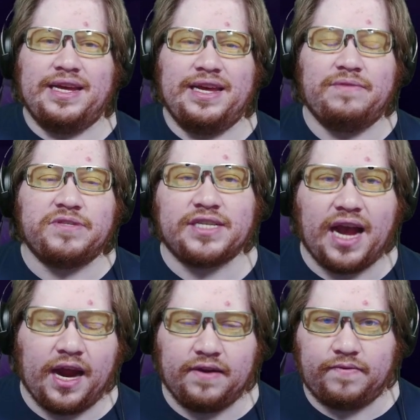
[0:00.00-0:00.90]
He was
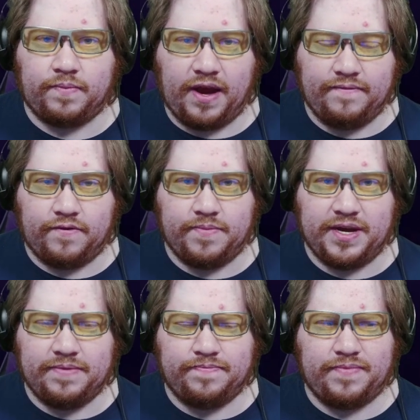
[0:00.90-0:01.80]
kind of away for a
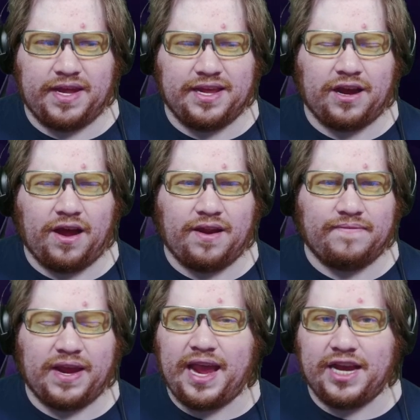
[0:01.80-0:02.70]
bit. I think on a
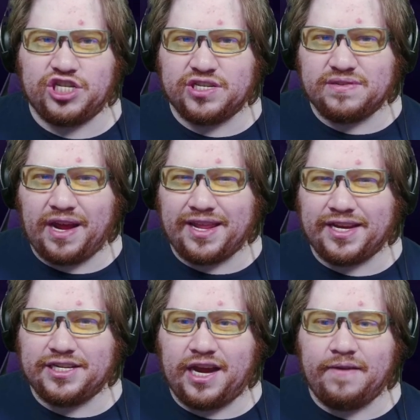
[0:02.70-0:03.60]
vacation, I think
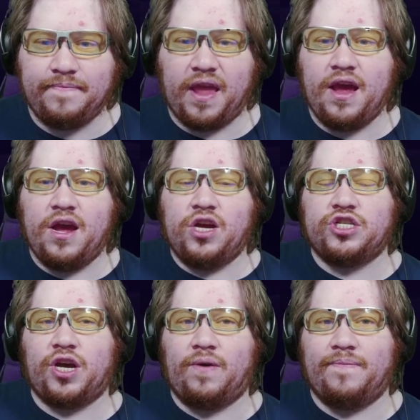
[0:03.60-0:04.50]
he said.
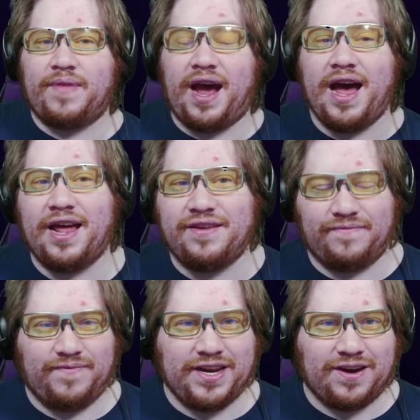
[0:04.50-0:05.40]
So, the
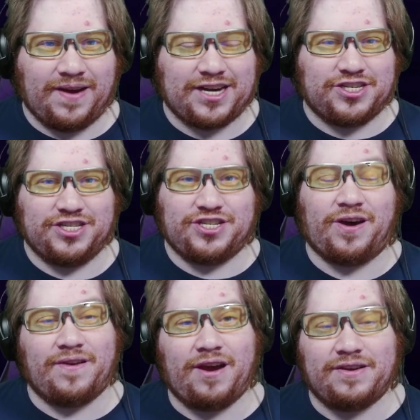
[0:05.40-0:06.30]
video actually
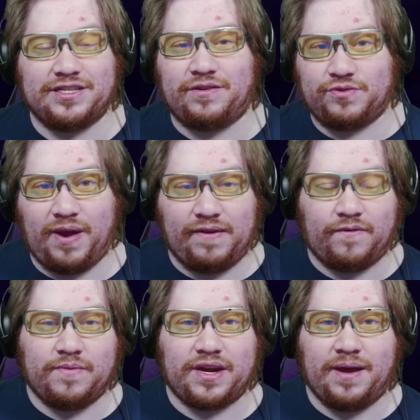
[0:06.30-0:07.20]
stalled out because I was waiting for
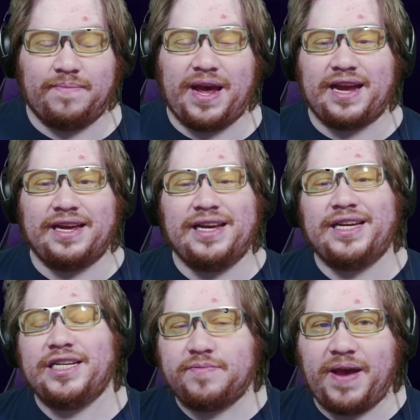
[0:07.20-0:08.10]
him to come back.
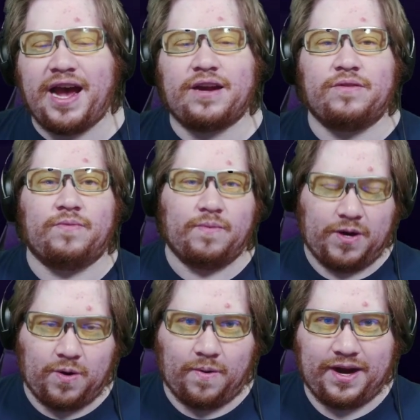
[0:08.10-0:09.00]
He's back, we're
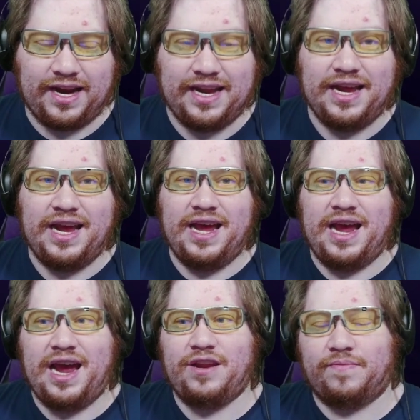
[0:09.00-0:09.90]
recording it,
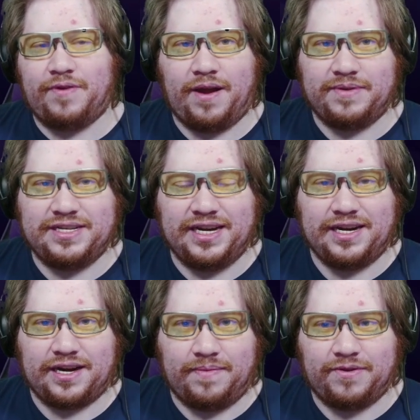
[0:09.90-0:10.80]
and you'll probably see it in
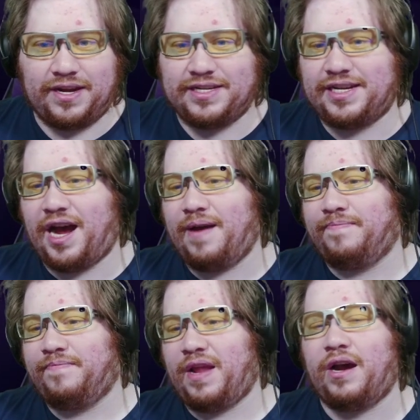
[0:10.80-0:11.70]
a couple days time.
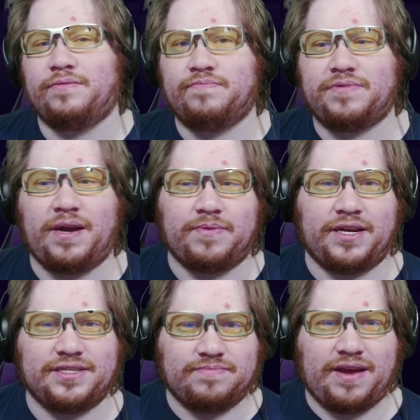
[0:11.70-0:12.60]
A couple
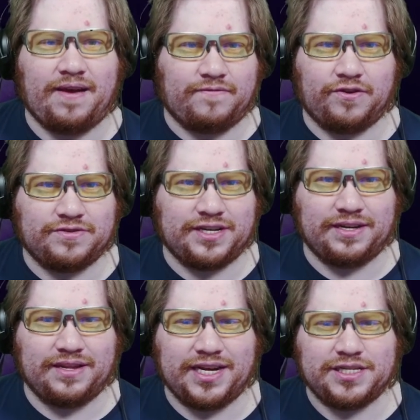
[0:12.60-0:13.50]
days after you're
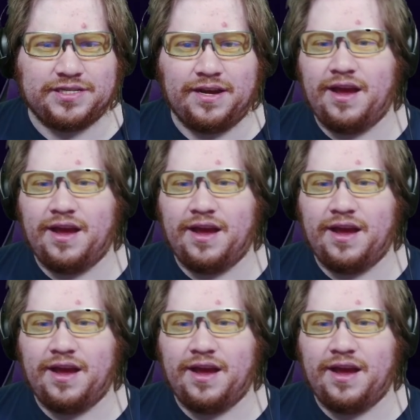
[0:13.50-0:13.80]
seeing this.